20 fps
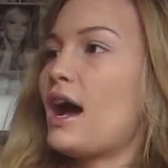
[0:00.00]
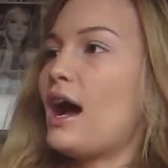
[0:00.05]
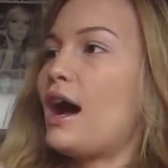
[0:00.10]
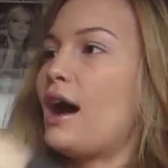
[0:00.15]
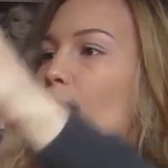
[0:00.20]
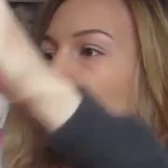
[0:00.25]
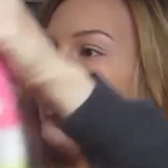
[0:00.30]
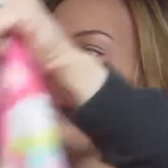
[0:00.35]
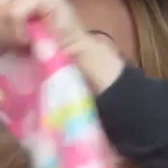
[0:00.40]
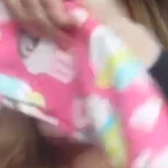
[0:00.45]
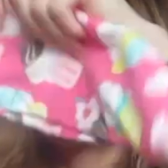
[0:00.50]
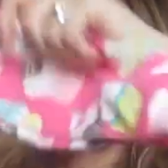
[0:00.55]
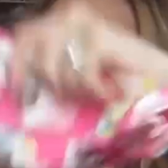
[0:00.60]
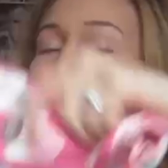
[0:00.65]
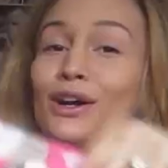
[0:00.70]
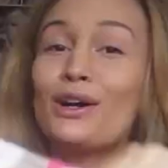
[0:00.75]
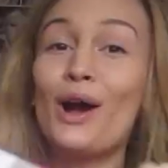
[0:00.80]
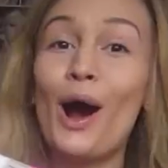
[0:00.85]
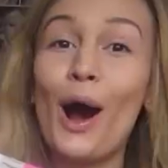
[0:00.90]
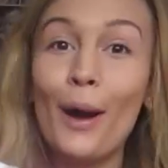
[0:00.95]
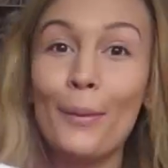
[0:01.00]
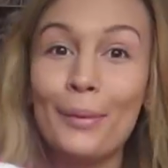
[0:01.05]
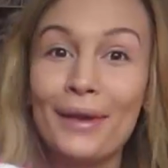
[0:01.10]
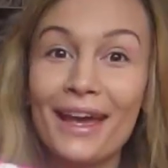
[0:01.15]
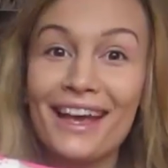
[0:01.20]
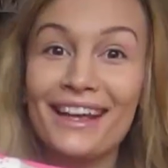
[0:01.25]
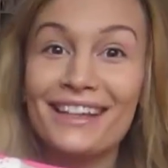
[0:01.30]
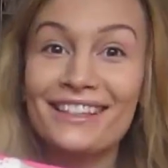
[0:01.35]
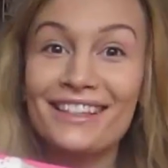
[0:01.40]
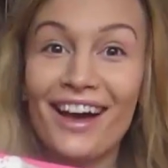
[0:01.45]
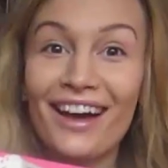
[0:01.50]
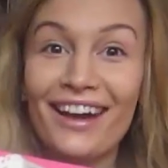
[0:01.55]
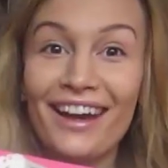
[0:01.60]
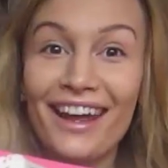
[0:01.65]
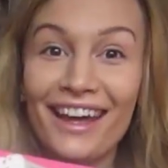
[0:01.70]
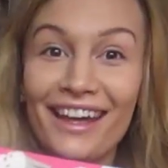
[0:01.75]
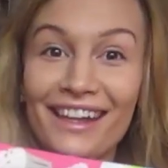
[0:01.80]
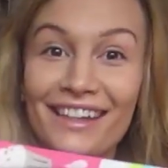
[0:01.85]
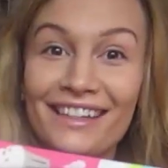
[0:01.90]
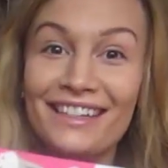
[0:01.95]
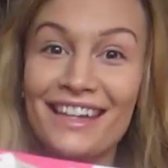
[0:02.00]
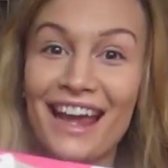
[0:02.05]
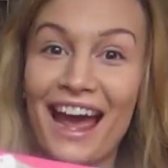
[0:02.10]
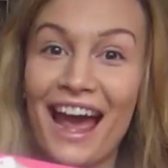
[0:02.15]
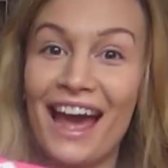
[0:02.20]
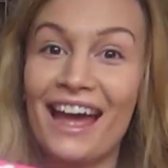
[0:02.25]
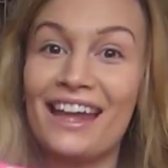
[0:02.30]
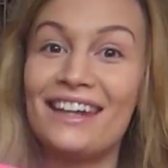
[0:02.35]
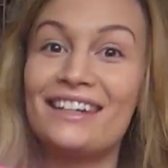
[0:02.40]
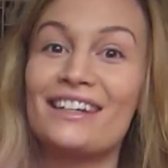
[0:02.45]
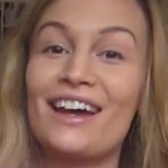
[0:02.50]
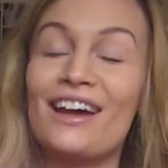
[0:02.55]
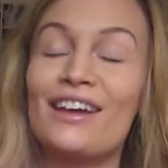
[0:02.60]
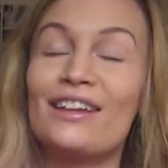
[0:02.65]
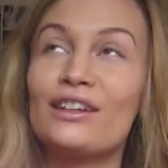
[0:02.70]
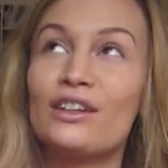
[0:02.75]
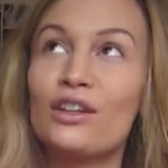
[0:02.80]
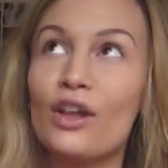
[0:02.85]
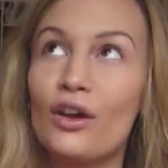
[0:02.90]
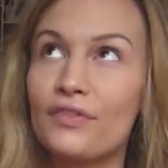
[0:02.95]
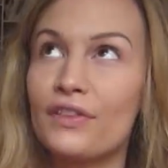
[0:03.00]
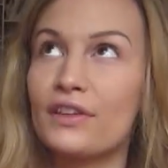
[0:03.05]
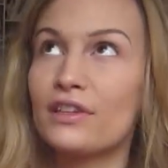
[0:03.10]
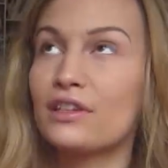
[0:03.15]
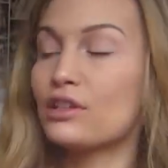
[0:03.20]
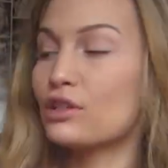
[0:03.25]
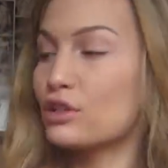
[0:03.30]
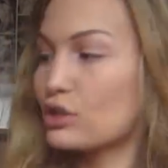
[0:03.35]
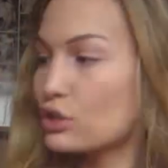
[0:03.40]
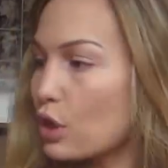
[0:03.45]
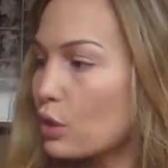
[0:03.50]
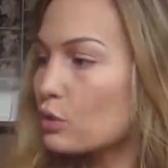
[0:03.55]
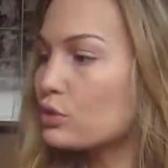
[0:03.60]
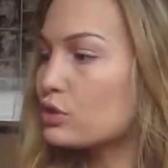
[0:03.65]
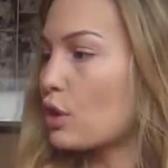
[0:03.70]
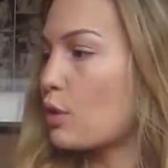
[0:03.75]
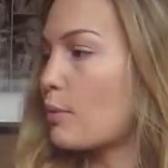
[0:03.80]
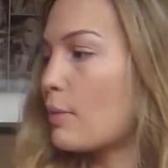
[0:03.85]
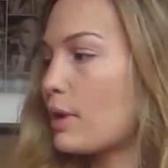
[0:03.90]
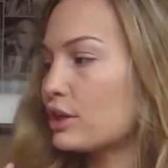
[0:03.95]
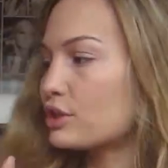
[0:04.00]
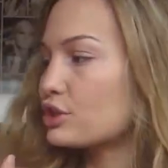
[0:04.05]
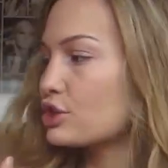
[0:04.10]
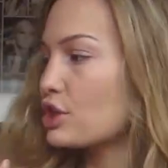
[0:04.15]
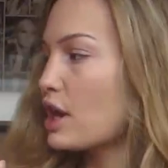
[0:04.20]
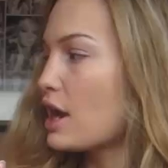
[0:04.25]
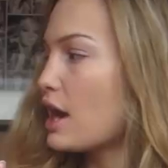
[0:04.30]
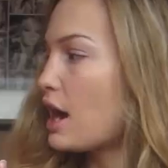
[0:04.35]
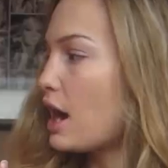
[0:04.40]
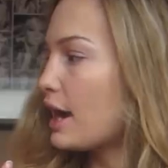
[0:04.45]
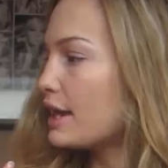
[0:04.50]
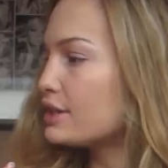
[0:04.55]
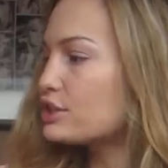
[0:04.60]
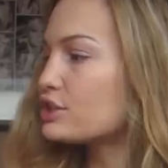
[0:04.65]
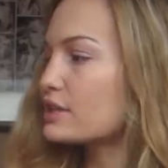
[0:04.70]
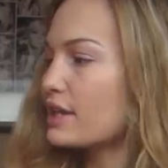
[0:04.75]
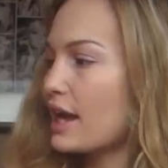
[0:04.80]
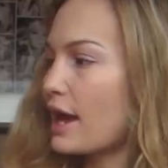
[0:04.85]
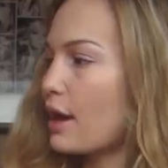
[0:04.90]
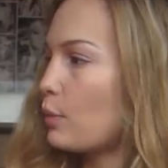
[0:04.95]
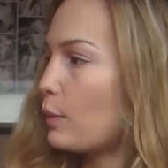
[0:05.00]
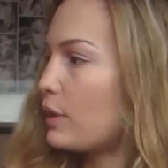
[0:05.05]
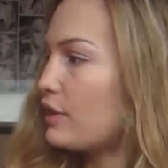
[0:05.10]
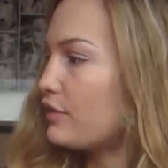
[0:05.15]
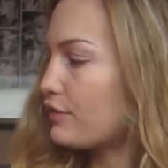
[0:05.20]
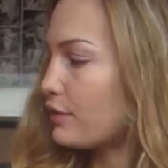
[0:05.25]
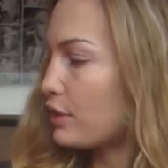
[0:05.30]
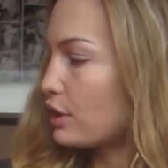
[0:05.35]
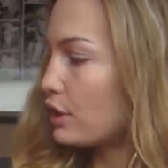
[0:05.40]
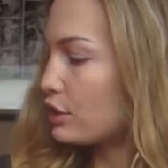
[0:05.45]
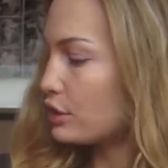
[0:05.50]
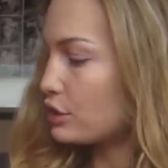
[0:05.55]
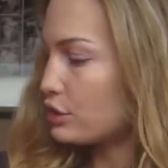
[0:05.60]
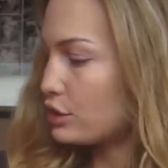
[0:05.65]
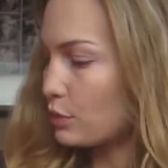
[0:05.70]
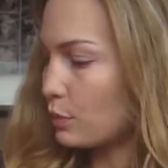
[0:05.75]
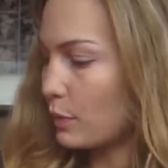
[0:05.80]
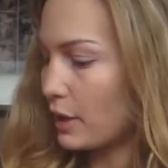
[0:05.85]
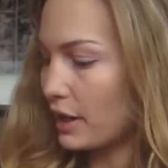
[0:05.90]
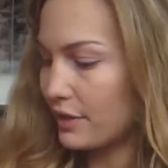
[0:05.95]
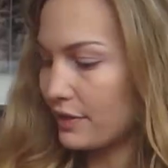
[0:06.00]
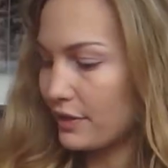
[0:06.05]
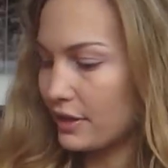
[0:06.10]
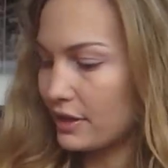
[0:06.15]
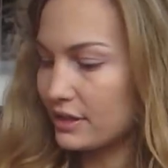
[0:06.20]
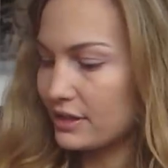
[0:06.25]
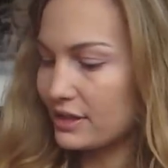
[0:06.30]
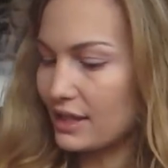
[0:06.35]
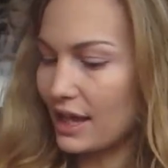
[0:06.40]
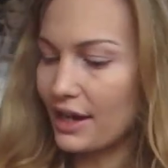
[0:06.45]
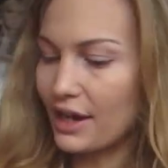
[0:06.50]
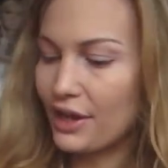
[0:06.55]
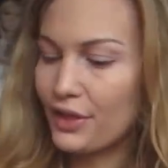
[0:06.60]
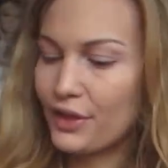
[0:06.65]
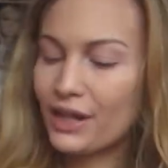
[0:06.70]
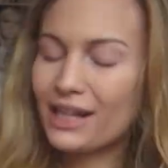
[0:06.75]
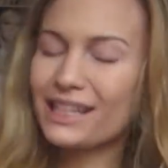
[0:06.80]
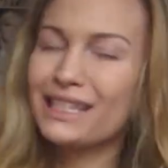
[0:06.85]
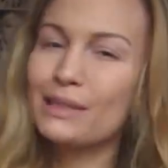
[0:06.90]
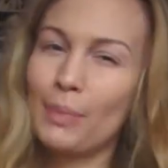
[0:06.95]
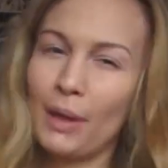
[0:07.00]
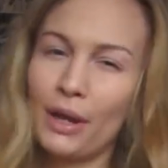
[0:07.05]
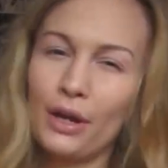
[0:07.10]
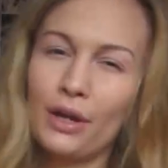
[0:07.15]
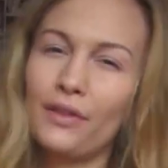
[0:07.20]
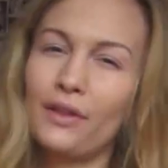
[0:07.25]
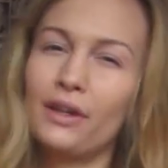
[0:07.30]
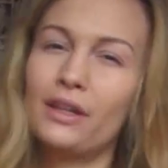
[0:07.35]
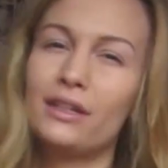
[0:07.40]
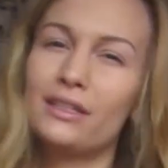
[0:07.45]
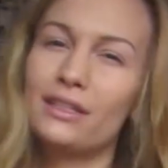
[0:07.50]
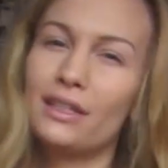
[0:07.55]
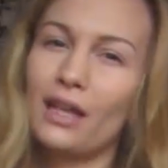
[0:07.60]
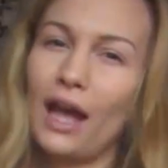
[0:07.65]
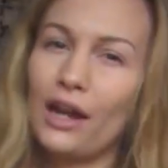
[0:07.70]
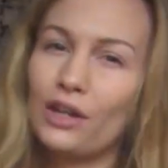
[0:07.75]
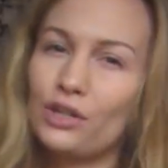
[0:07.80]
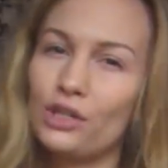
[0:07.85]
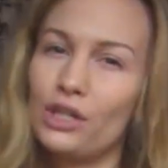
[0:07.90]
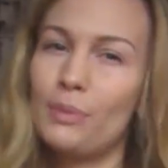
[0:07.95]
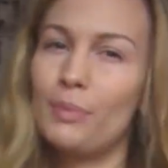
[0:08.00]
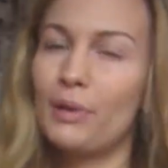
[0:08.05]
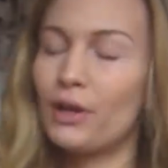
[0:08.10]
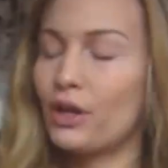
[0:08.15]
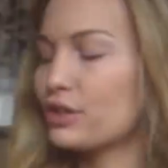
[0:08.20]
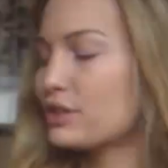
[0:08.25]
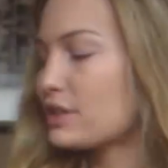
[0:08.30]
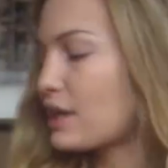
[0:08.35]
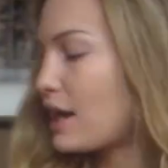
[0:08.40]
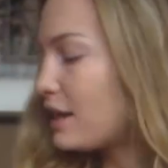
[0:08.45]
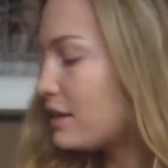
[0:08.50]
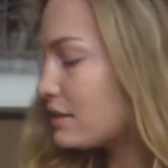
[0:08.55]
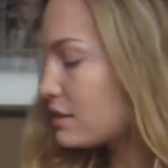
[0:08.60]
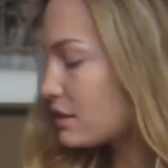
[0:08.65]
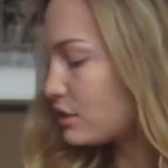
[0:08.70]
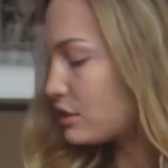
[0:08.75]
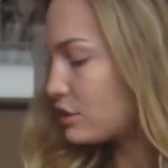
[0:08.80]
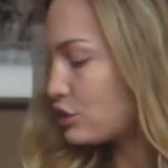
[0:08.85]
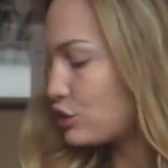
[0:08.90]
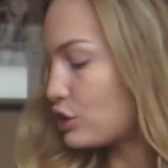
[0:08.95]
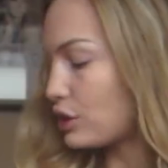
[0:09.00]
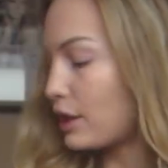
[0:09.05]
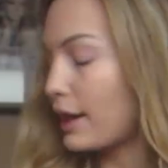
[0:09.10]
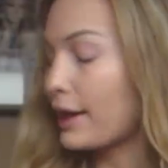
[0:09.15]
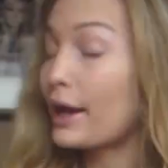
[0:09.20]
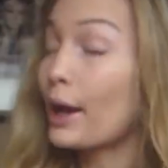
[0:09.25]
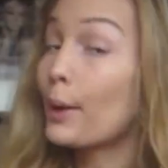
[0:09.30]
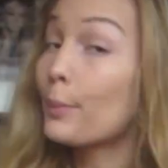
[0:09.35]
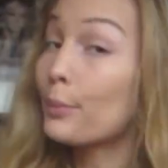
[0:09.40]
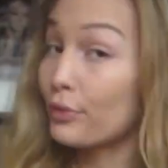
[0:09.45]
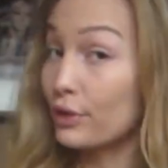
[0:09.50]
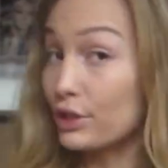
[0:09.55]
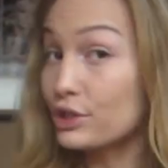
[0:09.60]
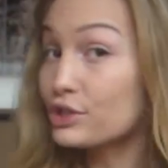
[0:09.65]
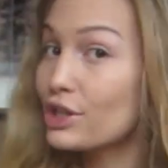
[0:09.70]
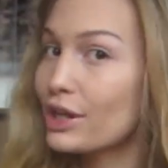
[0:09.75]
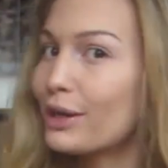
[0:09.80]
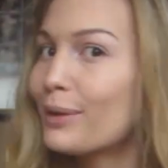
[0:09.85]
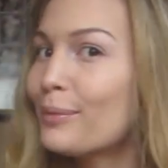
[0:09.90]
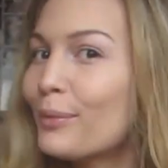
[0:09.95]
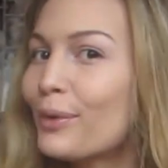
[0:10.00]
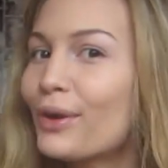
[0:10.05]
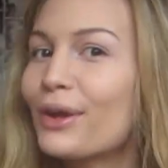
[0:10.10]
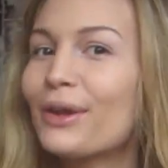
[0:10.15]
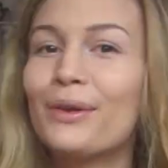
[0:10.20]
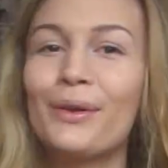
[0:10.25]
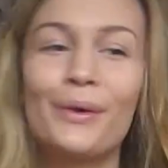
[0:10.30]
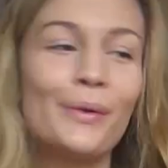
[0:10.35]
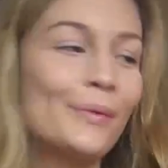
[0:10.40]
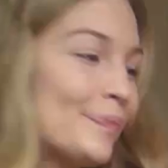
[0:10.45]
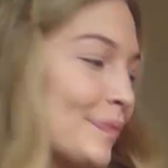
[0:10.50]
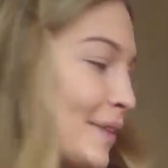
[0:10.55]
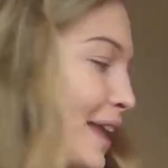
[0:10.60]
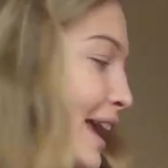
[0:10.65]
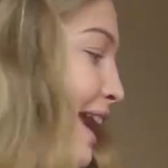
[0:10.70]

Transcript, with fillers: But it's got cupcakes on it, and I love this so, so much. I just can't wait for her to wear this. And I think it's better that it's actually a bigger size because she'll, like, appreciate it more, you know.